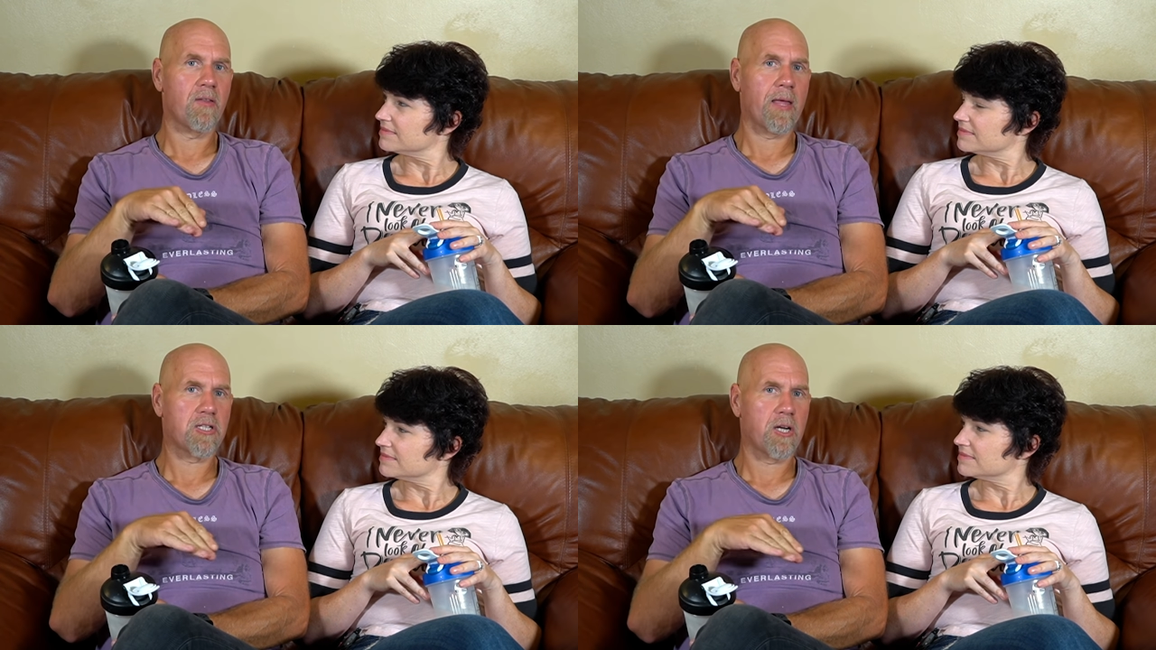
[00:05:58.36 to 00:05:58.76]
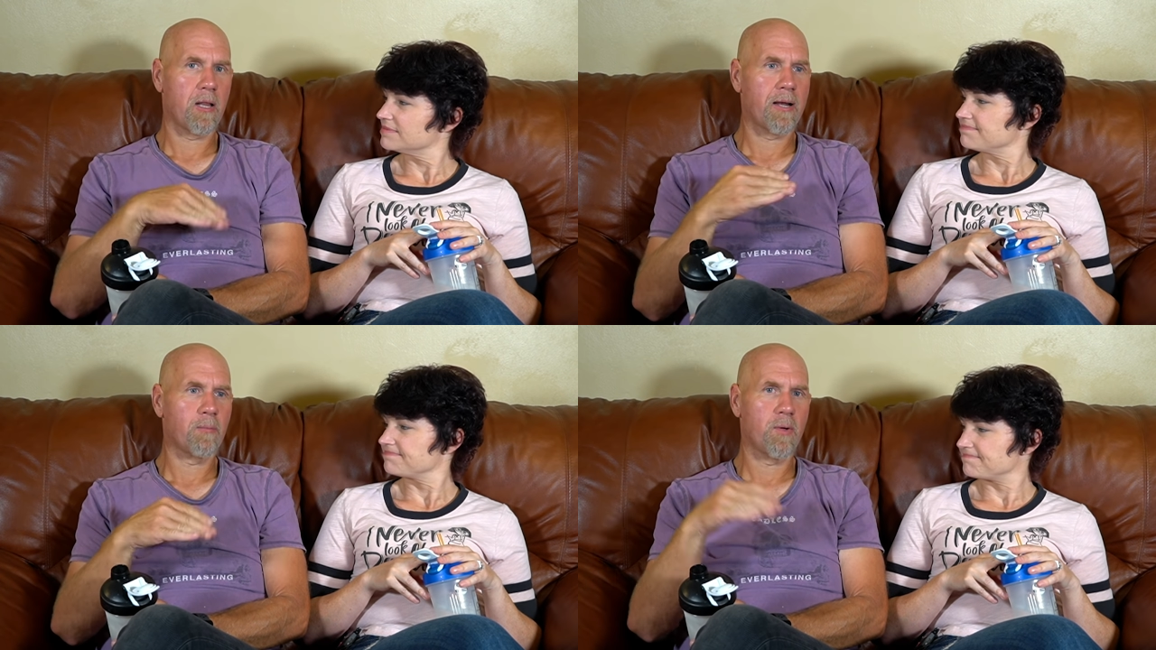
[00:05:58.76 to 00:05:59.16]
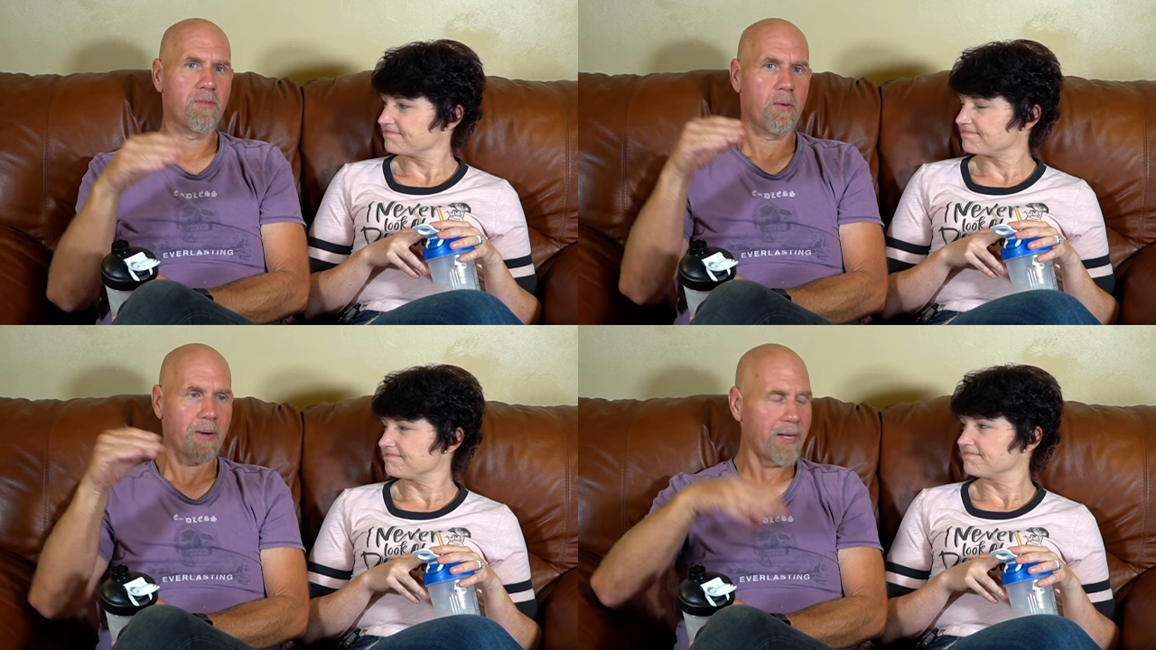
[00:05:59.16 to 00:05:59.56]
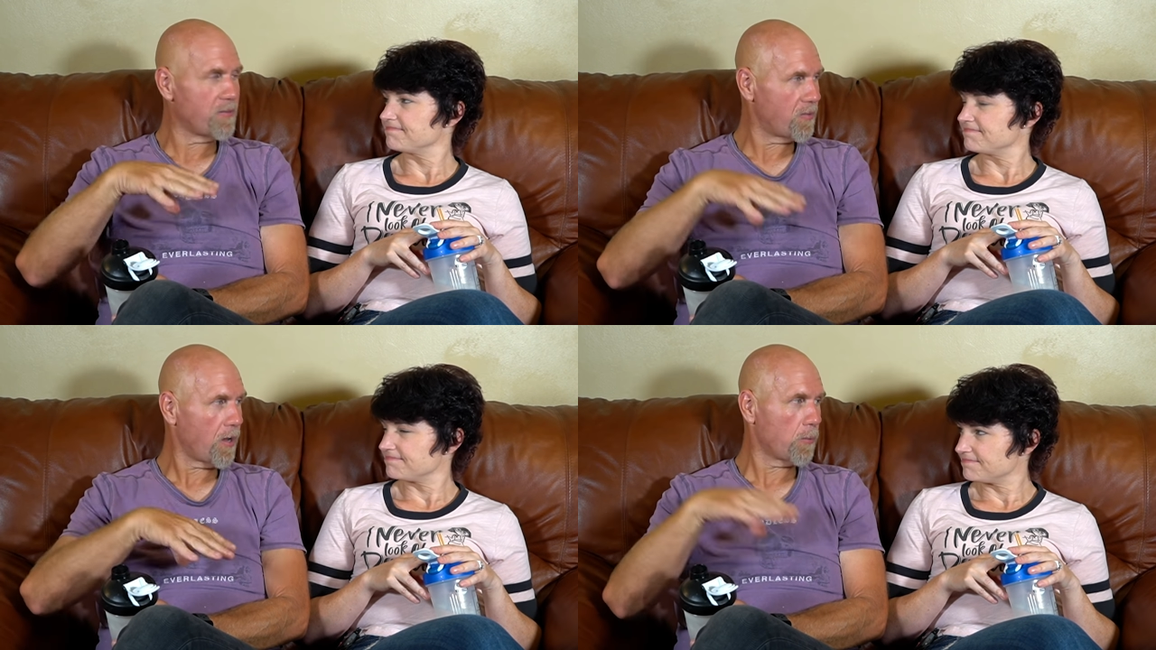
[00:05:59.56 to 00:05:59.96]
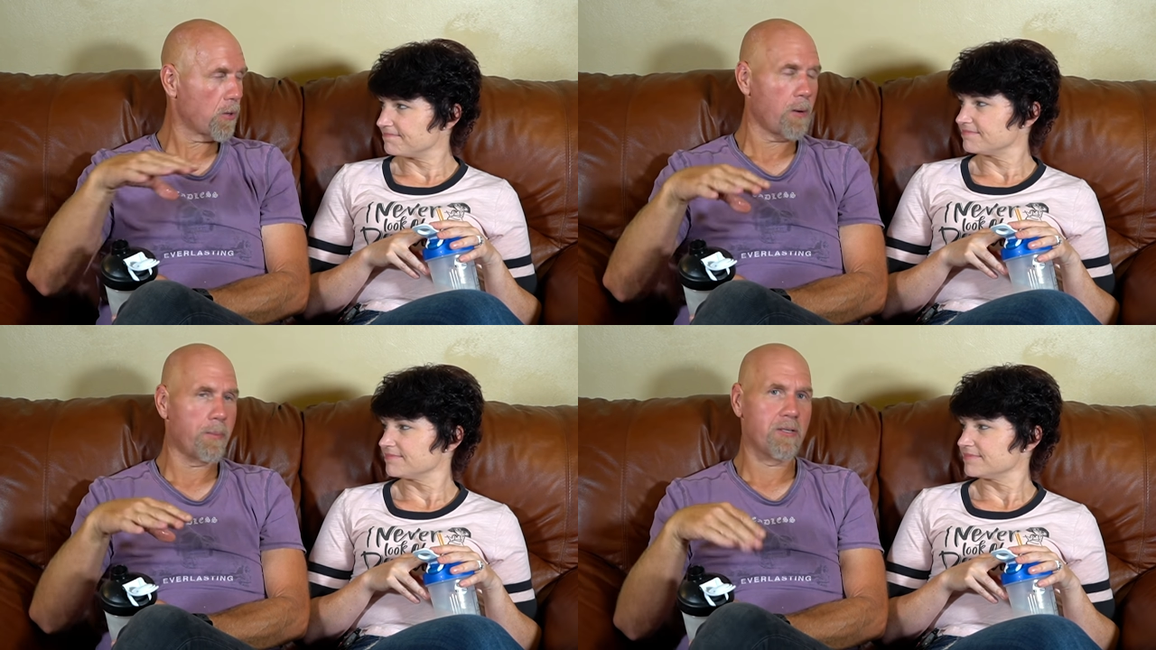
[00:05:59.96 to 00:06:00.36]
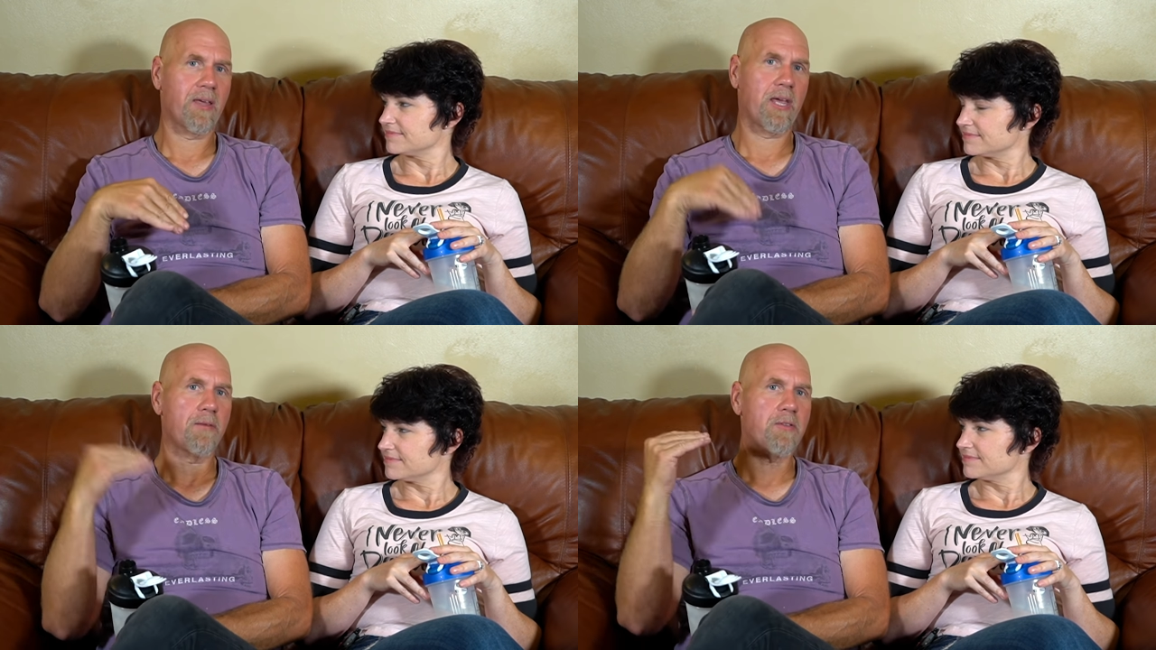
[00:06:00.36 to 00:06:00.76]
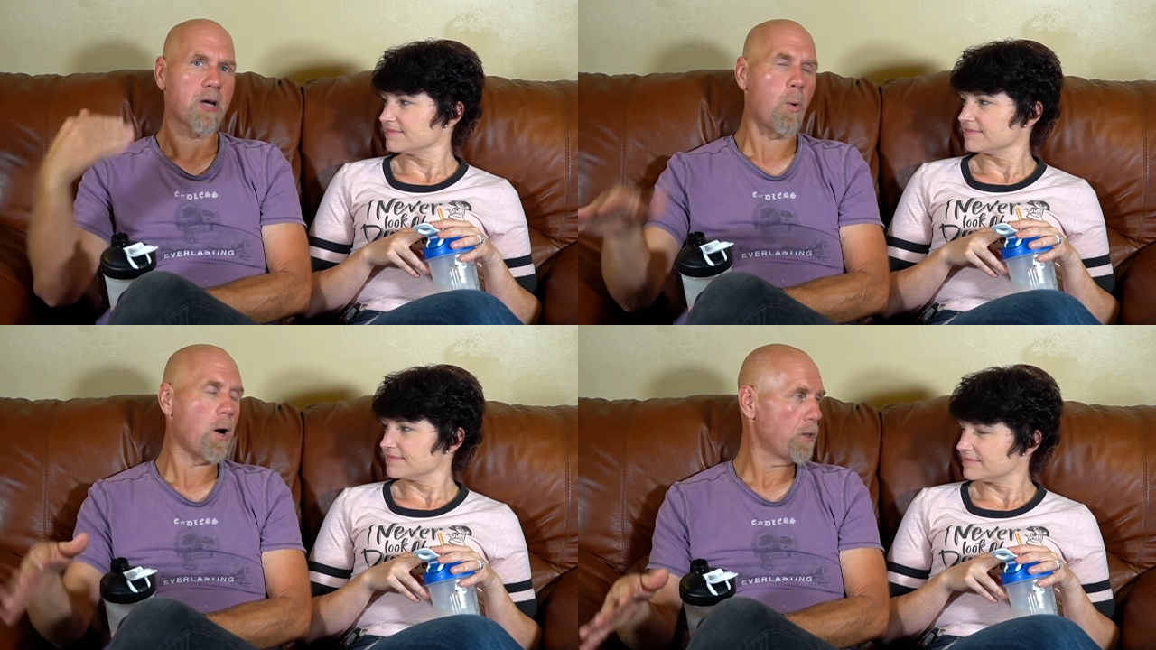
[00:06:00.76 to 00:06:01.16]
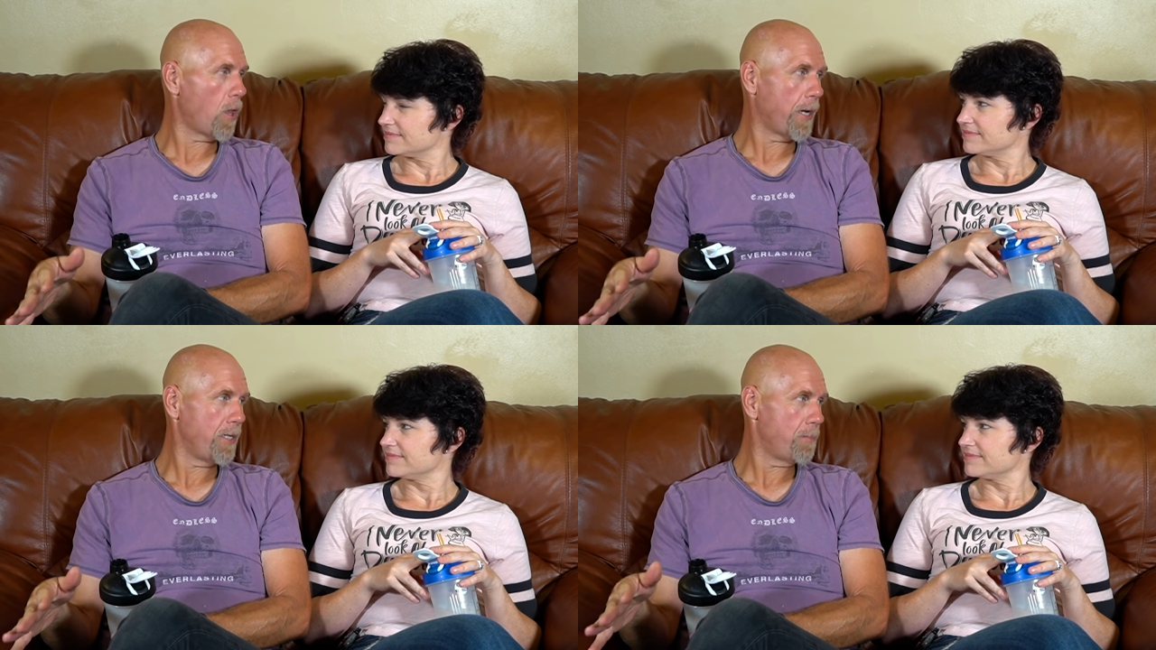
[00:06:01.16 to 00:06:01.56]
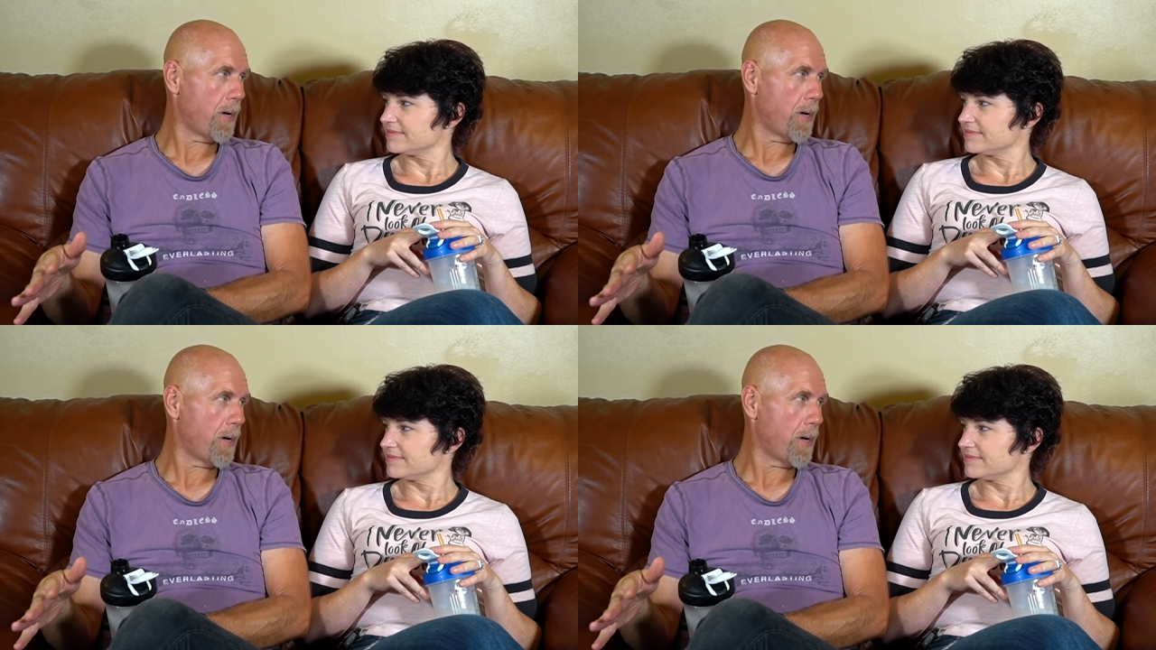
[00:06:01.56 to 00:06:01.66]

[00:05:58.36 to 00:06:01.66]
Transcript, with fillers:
Speaker 1: selection. A lot of the ones that were in stock were garbage. Like, you have to go online to